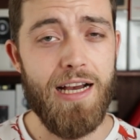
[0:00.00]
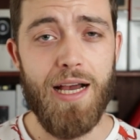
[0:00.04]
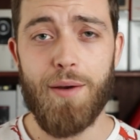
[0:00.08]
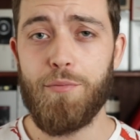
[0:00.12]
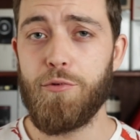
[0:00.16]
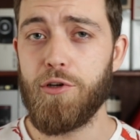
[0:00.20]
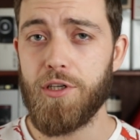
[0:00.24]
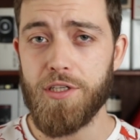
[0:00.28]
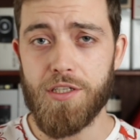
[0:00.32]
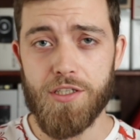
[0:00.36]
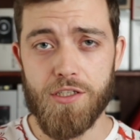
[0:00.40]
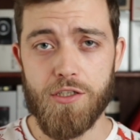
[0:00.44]

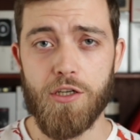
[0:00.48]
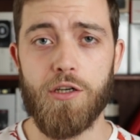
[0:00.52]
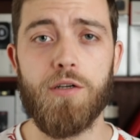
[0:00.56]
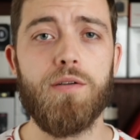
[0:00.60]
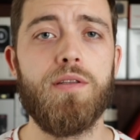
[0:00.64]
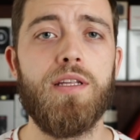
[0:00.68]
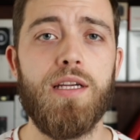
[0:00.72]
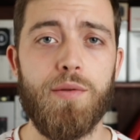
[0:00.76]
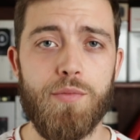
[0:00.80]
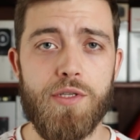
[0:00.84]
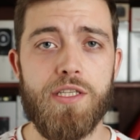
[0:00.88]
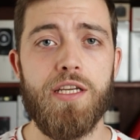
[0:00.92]
I'm really
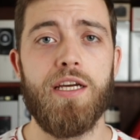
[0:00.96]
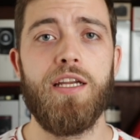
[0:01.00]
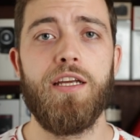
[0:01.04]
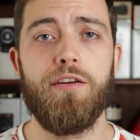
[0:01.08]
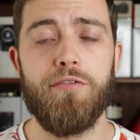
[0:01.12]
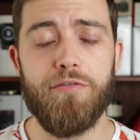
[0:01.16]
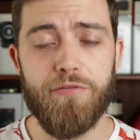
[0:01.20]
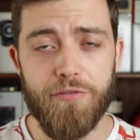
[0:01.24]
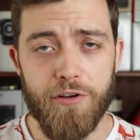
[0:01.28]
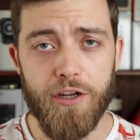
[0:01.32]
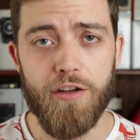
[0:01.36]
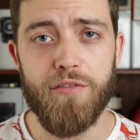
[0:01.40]
stoked that I'm standing
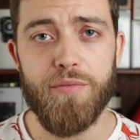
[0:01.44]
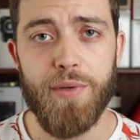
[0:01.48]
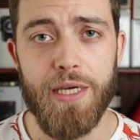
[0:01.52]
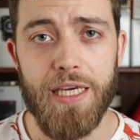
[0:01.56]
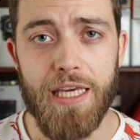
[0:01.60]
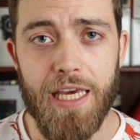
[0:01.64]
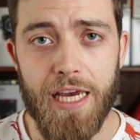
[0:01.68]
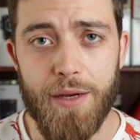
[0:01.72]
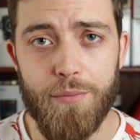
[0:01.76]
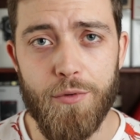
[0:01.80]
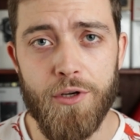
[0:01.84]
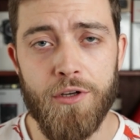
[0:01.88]
in front of my
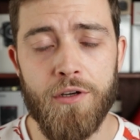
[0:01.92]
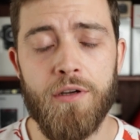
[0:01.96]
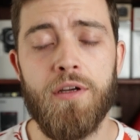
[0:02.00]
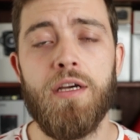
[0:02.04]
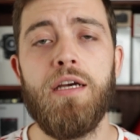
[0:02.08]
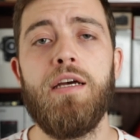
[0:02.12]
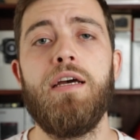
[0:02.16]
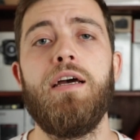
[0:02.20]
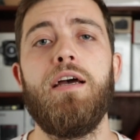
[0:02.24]
camera,